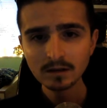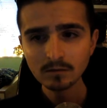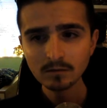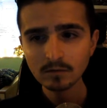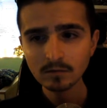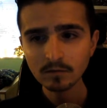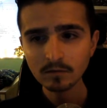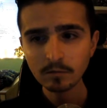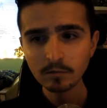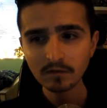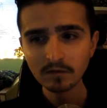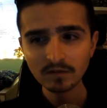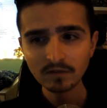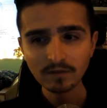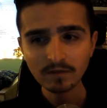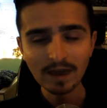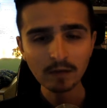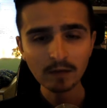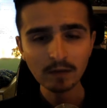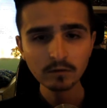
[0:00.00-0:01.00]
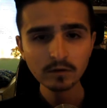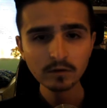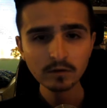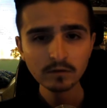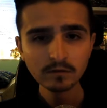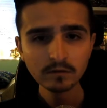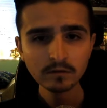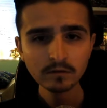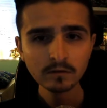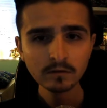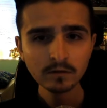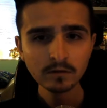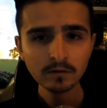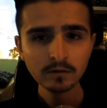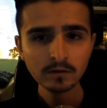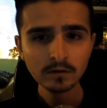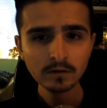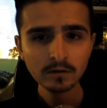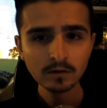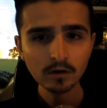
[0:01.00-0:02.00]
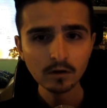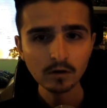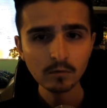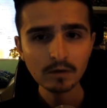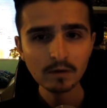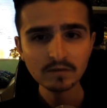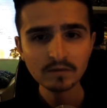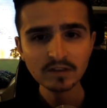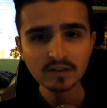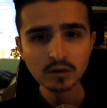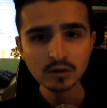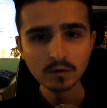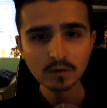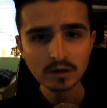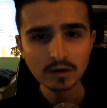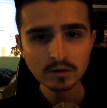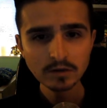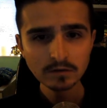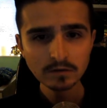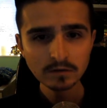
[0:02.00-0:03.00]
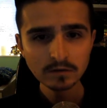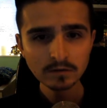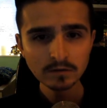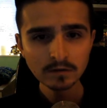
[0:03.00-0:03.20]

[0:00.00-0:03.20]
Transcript: With a positive outlook on whatever situation.